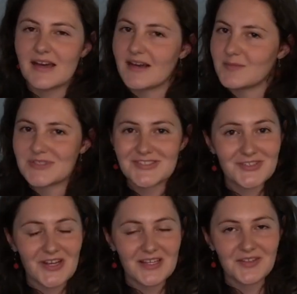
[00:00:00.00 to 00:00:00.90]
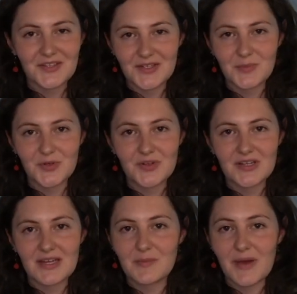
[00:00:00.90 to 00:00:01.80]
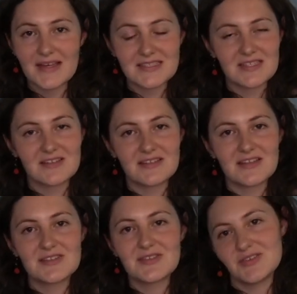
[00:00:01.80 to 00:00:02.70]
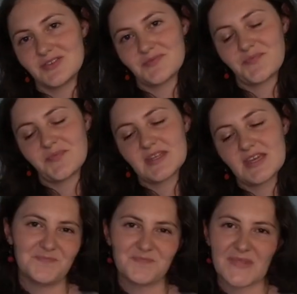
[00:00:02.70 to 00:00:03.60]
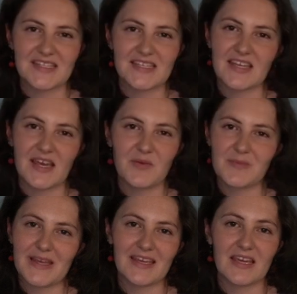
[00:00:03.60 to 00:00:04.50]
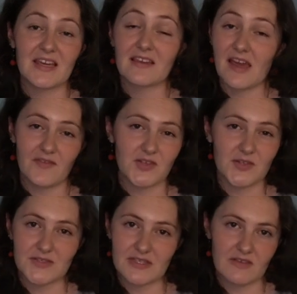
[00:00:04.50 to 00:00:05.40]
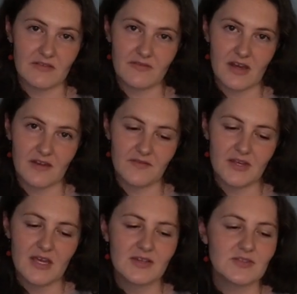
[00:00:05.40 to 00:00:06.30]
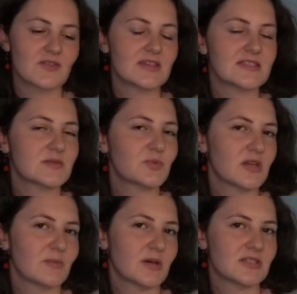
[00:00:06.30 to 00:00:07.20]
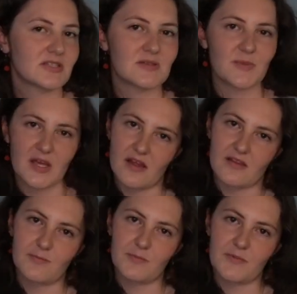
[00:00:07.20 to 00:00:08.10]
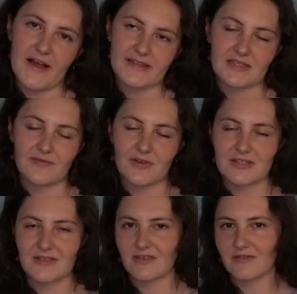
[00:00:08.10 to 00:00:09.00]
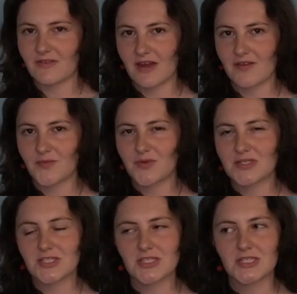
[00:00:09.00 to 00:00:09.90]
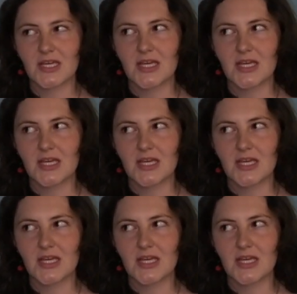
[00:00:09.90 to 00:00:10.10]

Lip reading: I'm just trying to learn more and pass it on to you. And today we're making a Calvados 75. So this is pretty much a spin on the classic French 75, which